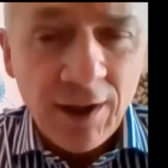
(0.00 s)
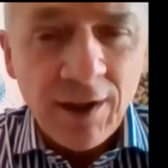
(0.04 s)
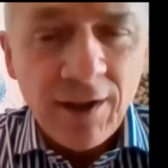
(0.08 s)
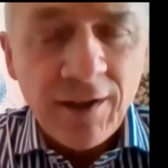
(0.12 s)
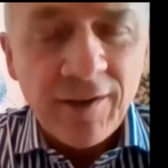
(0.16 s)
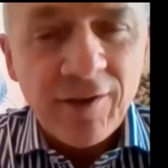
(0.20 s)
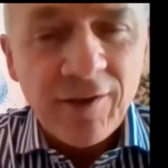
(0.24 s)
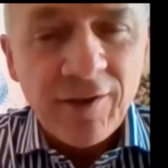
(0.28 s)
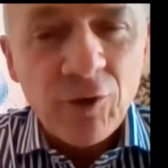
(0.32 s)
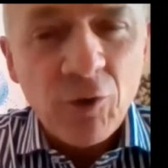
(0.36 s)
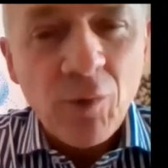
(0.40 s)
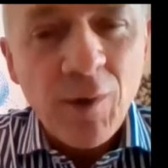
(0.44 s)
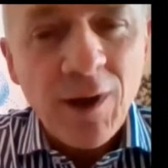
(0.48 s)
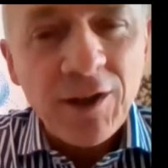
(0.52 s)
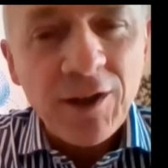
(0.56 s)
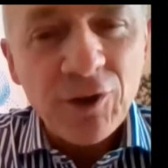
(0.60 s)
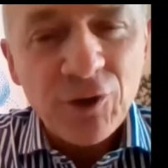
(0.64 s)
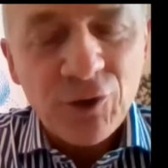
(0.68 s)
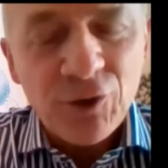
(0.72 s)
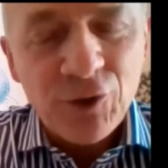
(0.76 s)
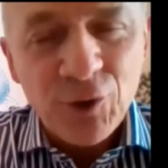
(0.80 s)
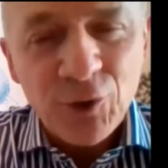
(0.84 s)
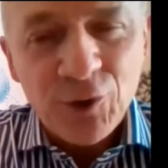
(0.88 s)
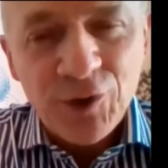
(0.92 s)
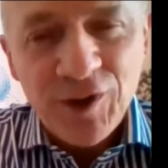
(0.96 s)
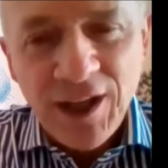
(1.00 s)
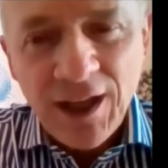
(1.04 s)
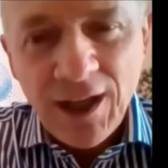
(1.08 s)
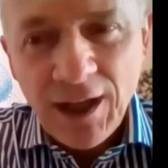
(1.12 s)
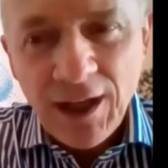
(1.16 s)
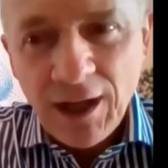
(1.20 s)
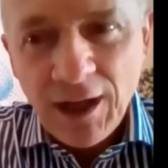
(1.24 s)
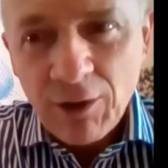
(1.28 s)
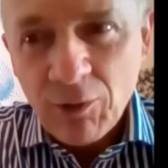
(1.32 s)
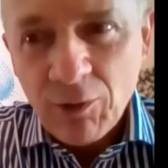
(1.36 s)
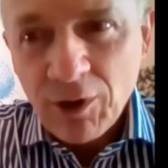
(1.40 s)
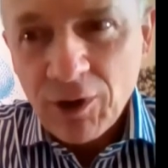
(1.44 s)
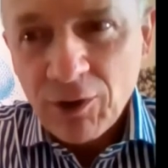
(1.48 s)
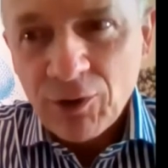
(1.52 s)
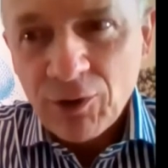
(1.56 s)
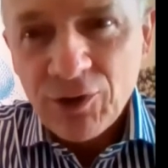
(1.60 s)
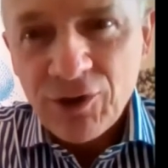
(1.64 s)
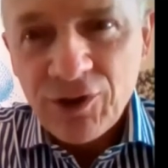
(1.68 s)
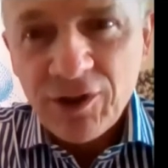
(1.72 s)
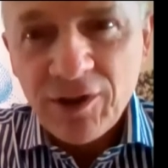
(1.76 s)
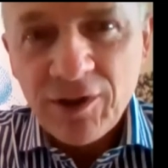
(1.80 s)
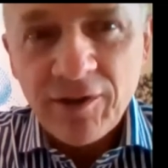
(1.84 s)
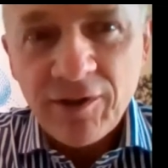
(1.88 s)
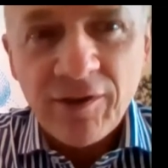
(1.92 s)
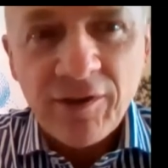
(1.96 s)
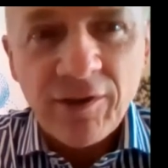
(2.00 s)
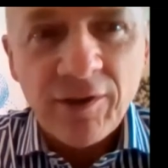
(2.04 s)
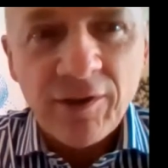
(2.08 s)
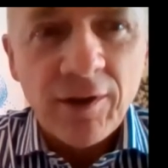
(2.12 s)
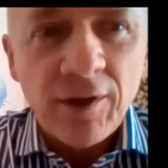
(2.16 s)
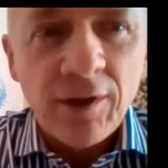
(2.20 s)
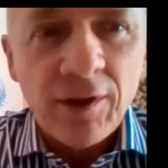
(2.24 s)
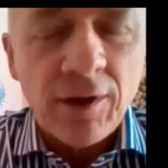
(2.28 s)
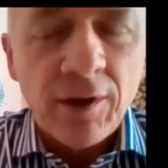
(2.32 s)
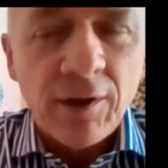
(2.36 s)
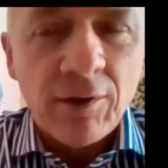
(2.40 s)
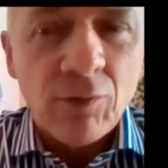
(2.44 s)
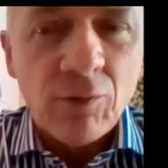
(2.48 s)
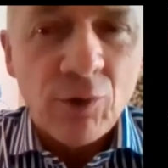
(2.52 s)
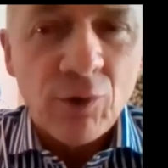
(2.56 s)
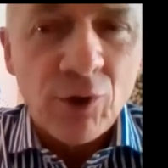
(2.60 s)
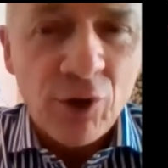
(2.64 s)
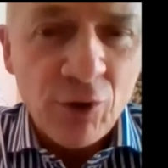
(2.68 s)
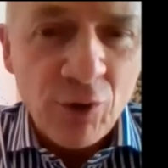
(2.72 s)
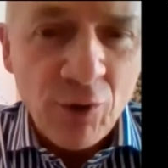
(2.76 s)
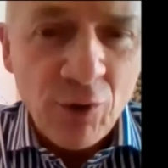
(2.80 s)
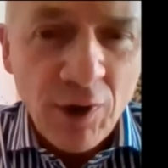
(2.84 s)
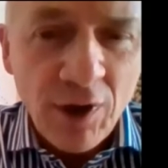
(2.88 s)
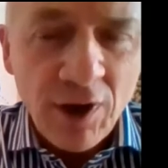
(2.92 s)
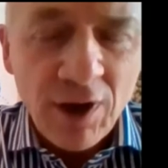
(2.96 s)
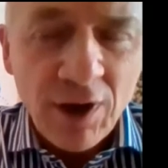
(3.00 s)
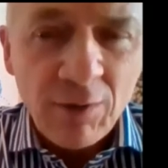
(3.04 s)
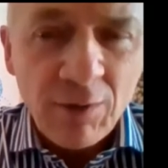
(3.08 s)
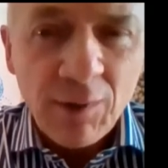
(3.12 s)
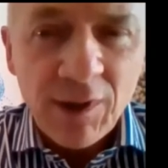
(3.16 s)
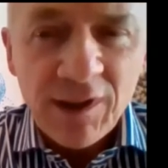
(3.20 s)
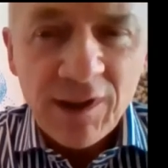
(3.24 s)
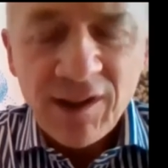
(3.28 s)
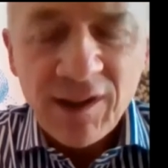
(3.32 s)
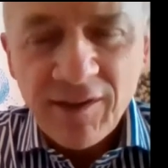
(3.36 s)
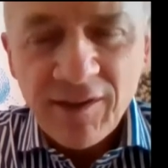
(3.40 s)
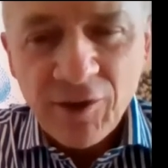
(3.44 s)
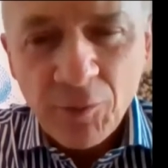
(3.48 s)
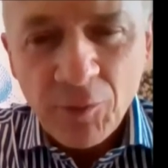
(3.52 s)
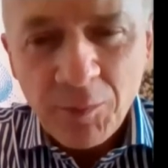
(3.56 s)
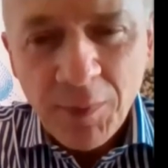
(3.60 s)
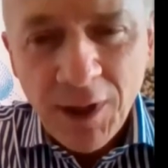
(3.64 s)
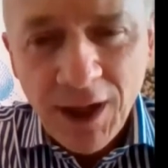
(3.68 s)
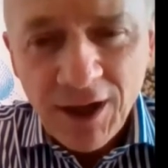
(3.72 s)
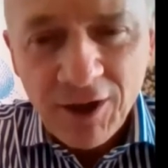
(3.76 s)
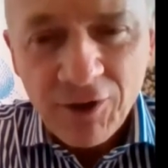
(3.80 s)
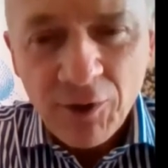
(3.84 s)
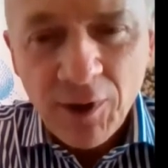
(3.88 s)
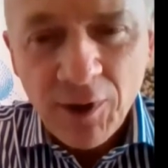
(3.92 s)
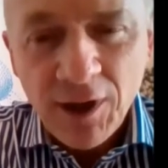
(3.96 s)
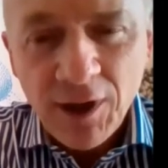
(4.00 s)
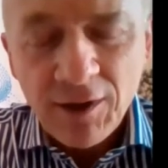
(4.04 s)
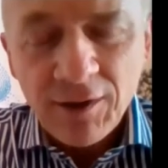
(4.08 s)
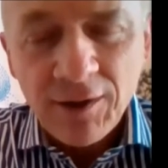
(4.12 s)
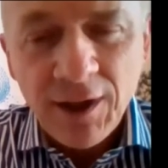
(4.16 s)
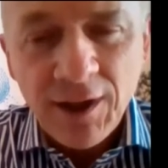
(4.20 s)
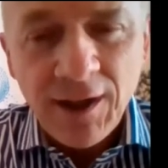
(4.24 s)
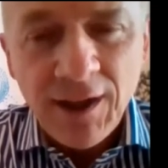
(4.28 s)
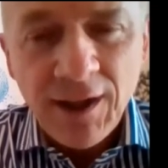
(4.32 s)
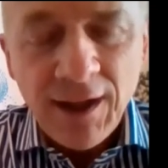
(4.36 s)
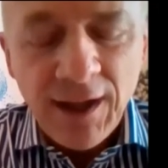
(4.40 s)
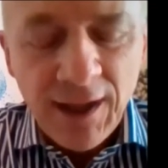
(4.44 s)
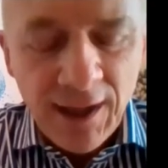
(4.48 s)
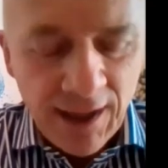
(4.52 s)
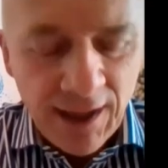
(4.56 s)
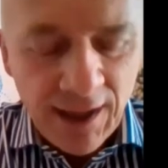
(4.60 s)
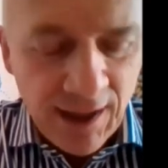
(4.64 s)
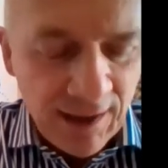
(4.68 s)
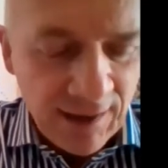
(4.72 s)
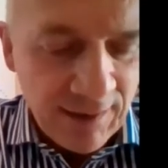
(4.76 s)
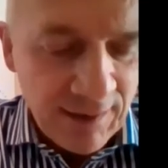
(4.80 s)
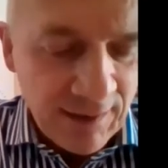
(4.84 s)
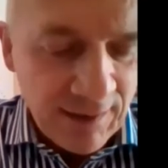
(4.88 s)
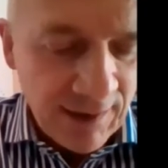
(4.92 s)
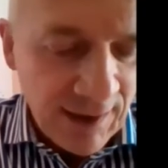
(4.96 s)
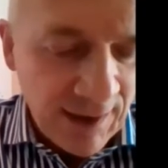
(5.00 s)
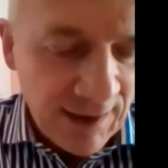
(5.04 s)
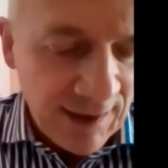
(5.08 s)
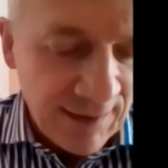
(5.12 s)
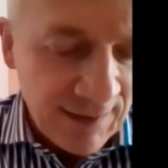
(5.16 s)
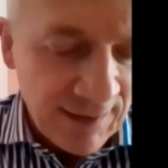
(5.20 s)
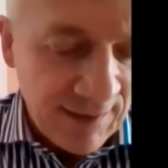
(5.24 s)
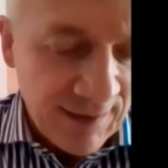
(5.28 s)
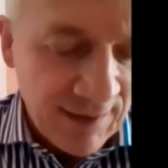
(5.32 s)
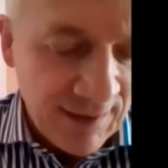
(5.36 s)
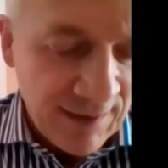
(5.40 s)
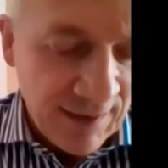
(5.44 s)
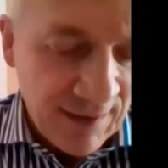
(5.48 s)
So why don't you tell our audience who you are, what is your background, and